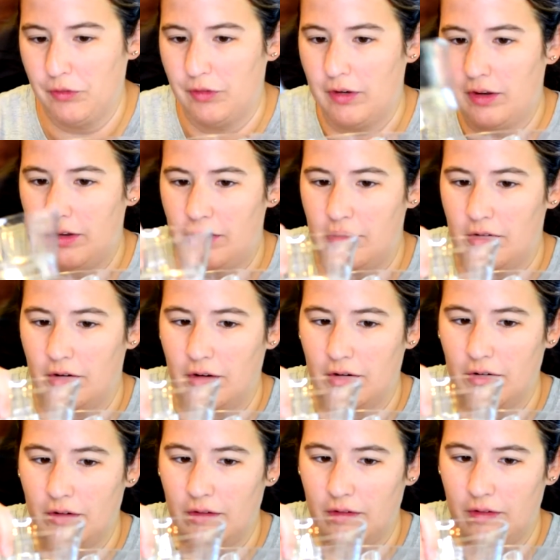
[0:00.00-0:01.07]
in here.
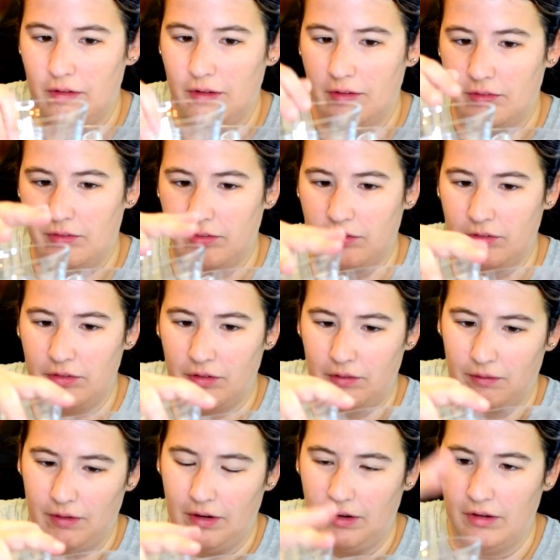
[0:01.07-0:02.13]
Yes,
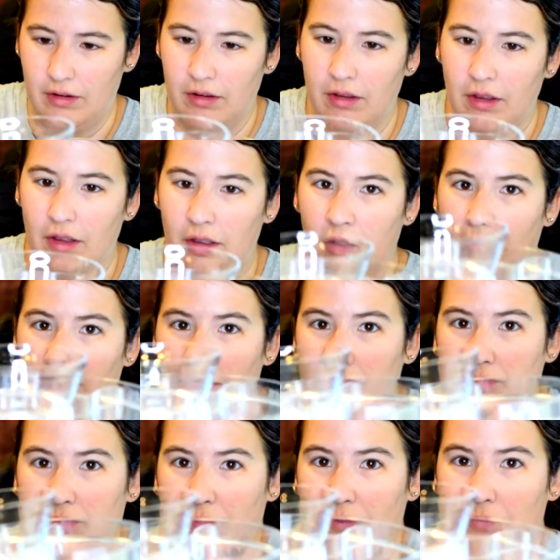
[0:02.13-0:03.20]
okay.
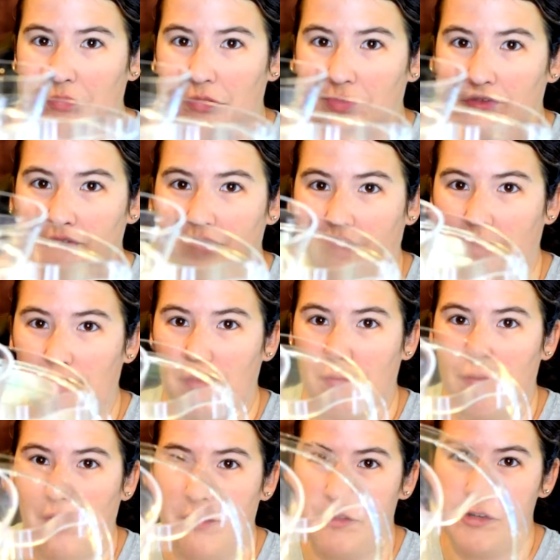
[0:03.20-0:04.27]
So this is like the
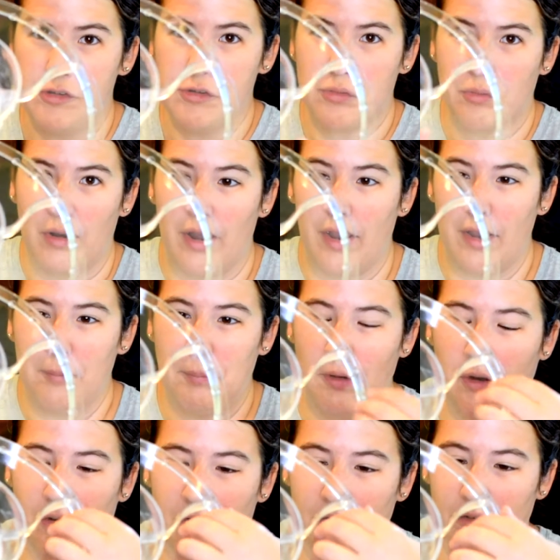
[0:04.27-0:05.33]
veggie tray
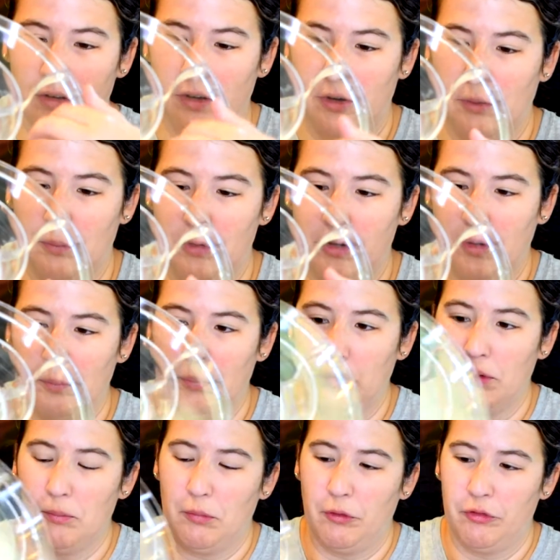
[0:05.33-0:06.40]
part, you know, where you can
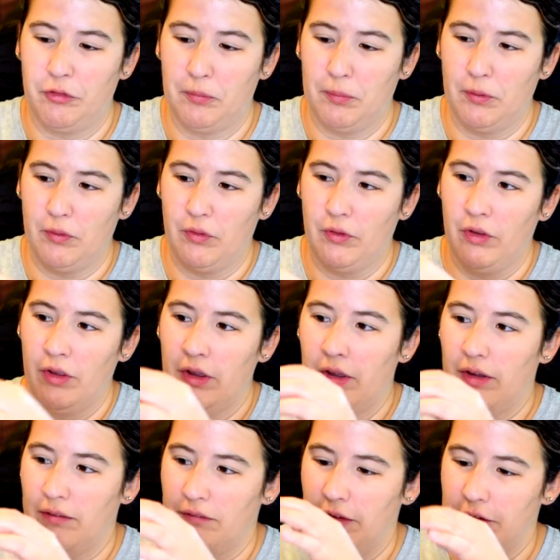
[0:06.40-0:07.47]
put multiple
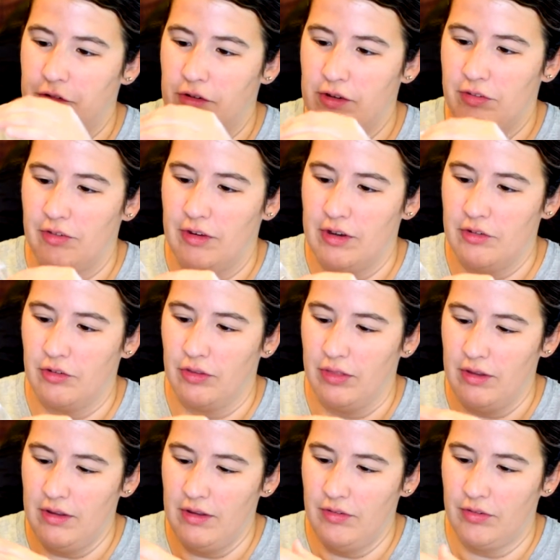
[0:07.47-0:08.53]
veggies in each of
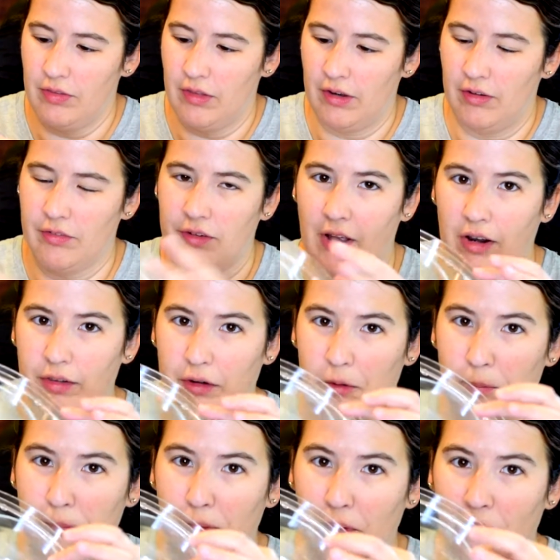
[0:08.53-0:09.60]
these, and then it's got a little
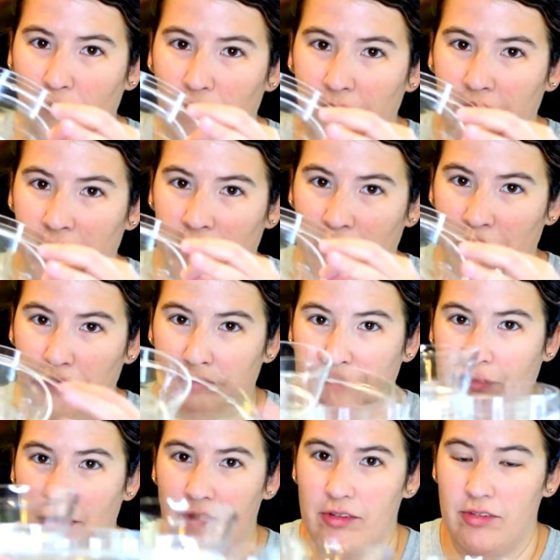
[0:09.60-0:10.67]
bowl in here
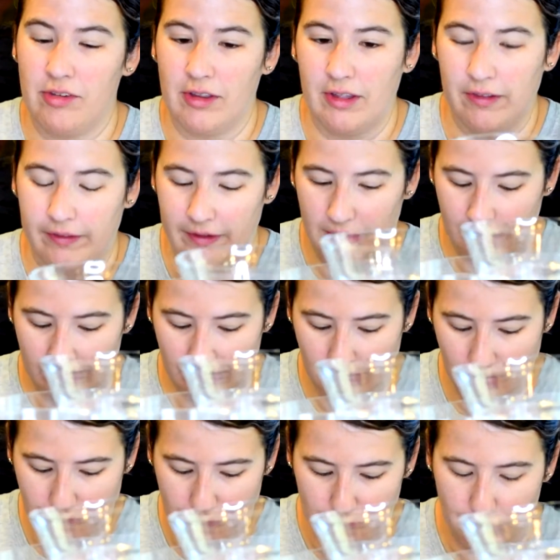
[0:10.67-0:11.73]
for easy cleaning
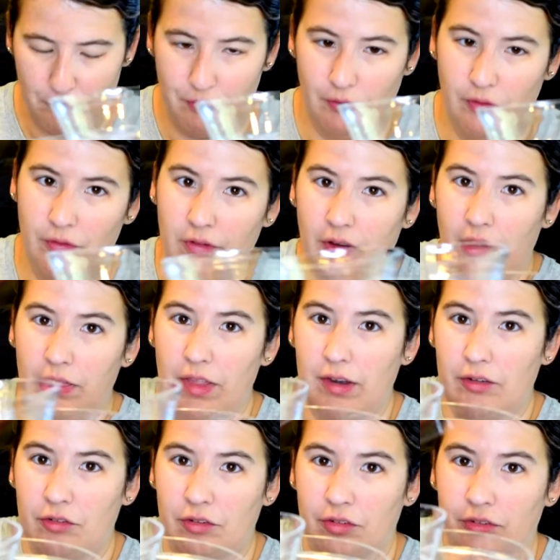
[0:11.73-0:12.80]
and removal, and then
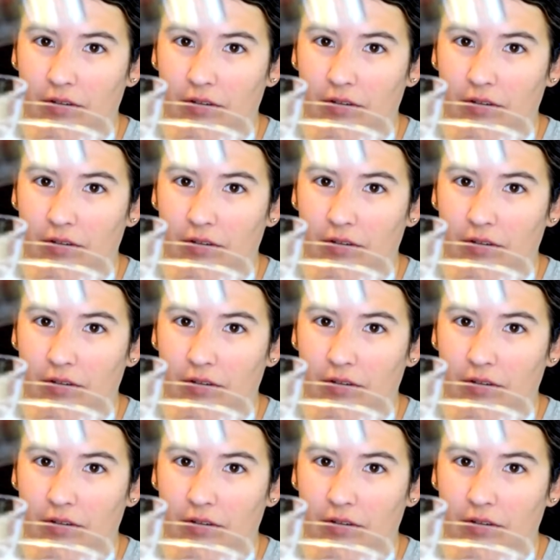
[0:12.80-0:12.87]
it's just